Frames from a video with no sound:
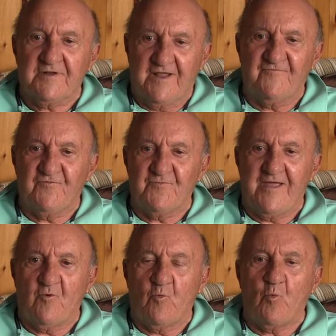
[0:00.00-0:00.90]
enough
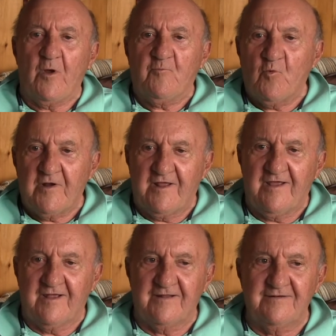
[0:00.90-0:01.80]
about what went
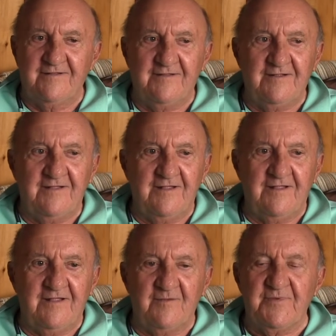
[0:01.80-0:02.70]
on
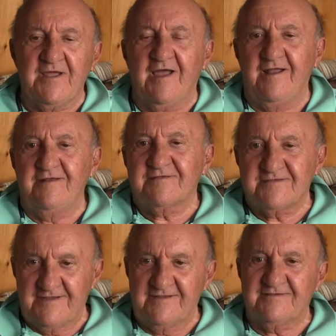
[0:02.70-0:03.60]
behind the
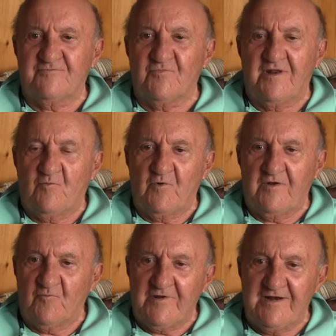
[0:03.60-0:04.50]
scenes, that what,
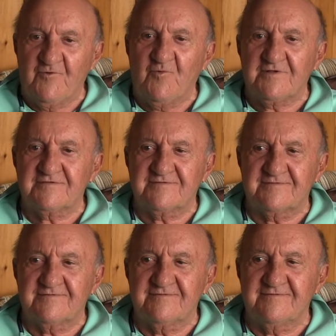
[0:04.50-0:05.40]
what really was
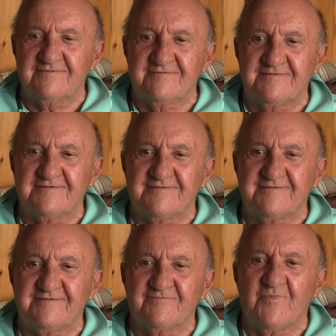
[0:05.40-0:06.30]
the,
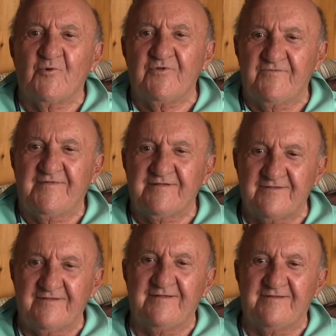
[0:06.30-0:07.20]
the motive that,
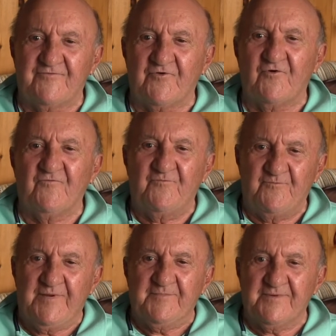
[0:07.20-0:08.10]
that drove
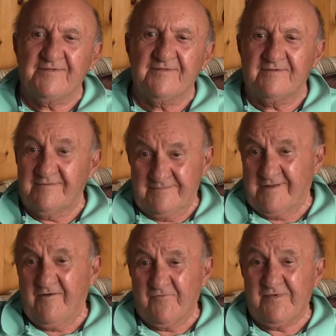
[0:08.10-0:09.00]
people the
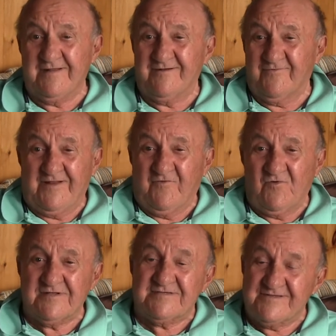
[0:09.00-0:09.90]
government or whatever it
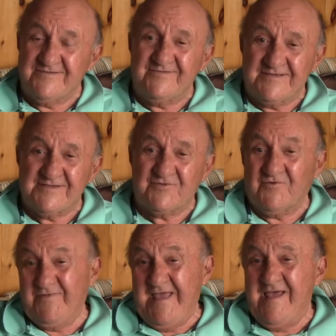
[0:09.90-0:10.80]
was to do this
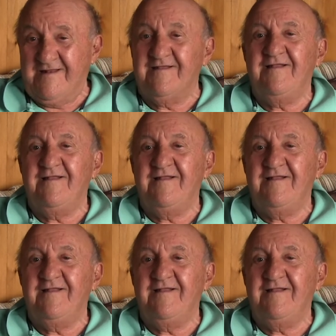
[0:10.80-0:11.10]
or that.